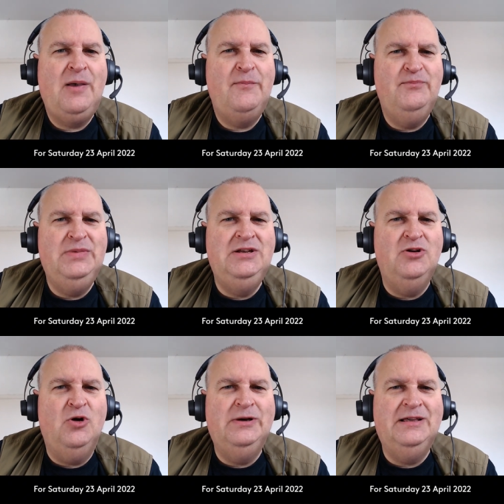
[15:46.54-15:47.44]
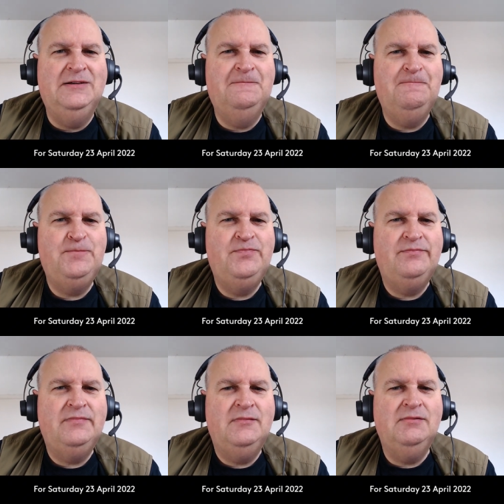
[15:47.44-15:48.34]
Be knowing.
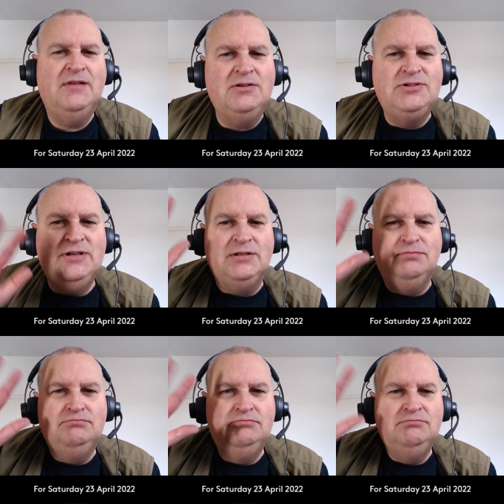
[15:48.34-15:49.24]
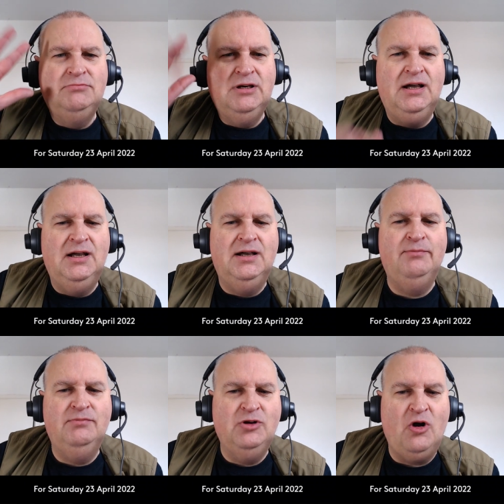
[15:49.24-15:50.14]
That's it.
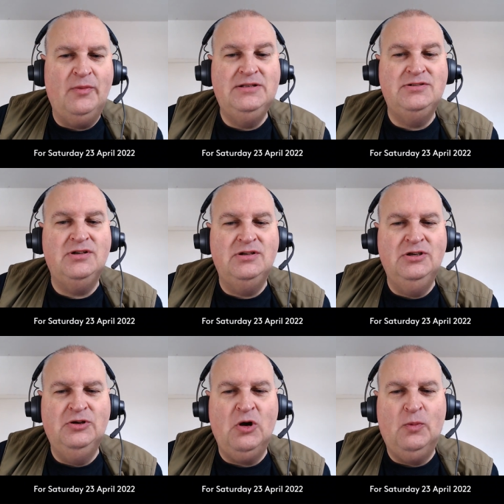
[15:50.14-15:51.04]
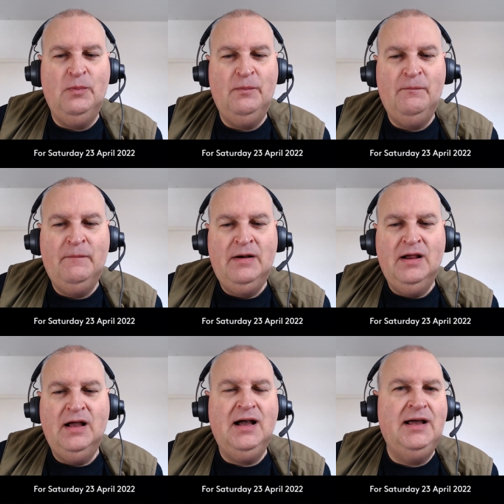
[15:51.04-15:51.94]
Um, comments, you know.
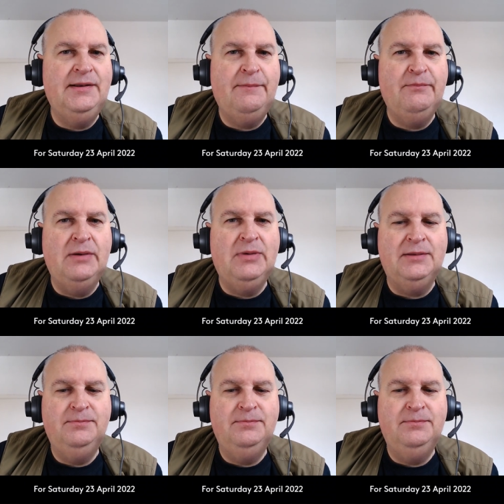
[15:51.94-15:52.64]
And bye-bye.